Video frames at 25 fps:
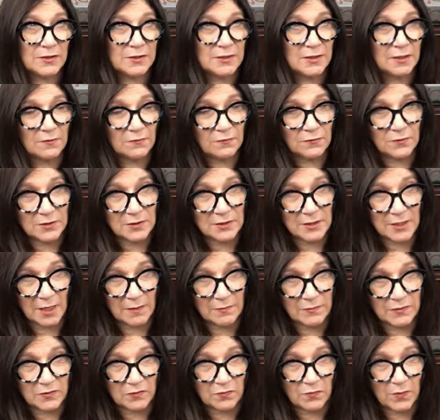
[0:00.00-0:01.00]
different
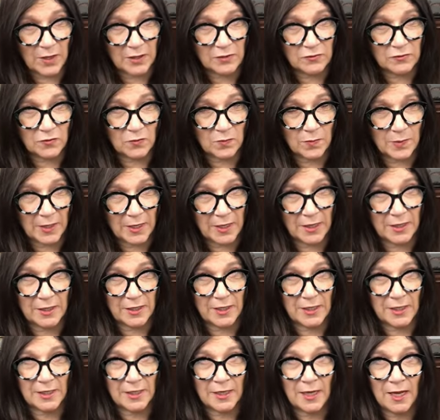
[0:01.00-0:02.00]
types of
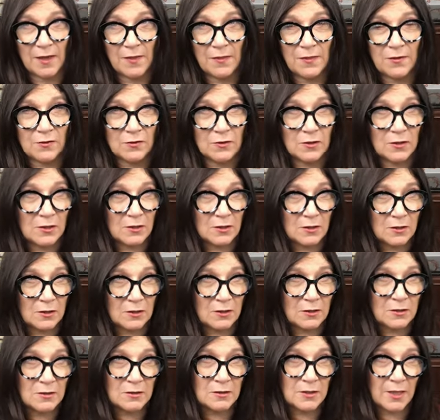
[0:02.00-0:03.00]
microbiota in it, and they're
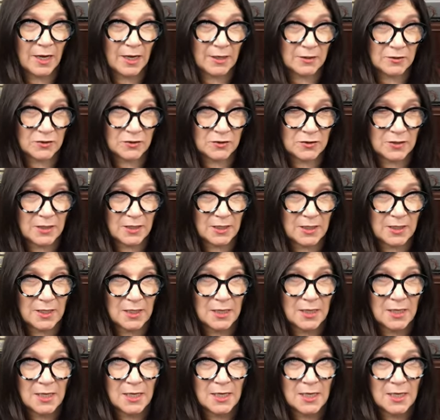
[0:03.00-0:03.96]
all actually